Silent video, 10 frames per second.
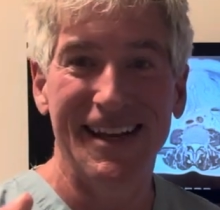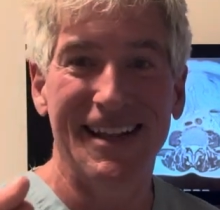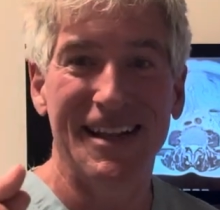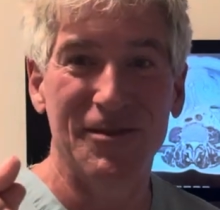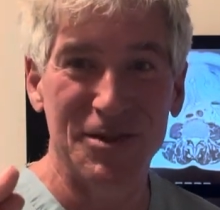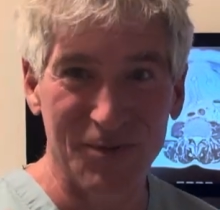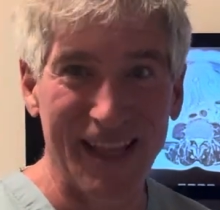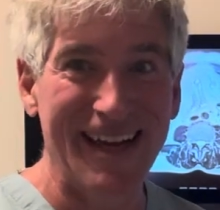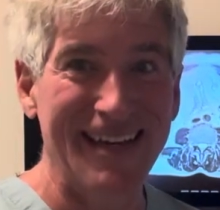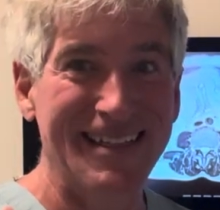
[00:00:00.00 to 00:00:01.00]
that it was
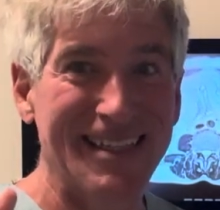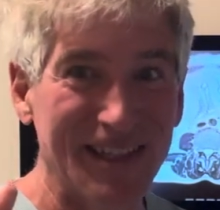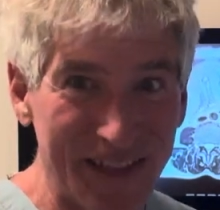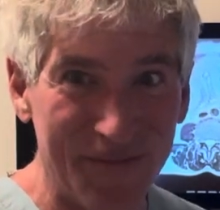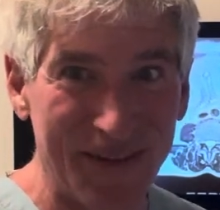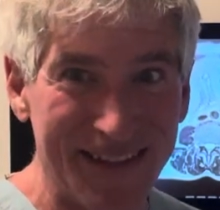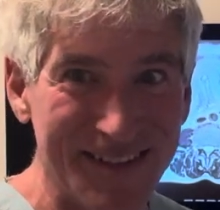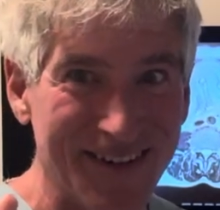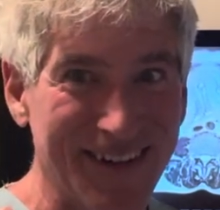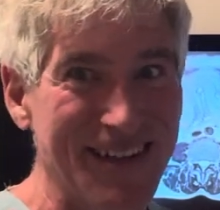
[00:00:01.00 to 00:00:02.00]
related to lipids
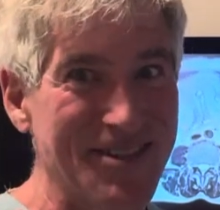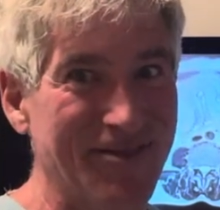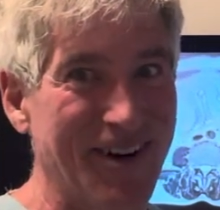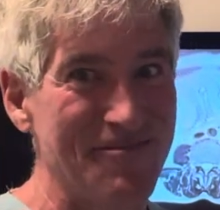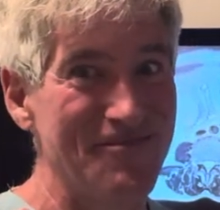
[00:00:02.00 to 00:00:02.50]
or cholesterol.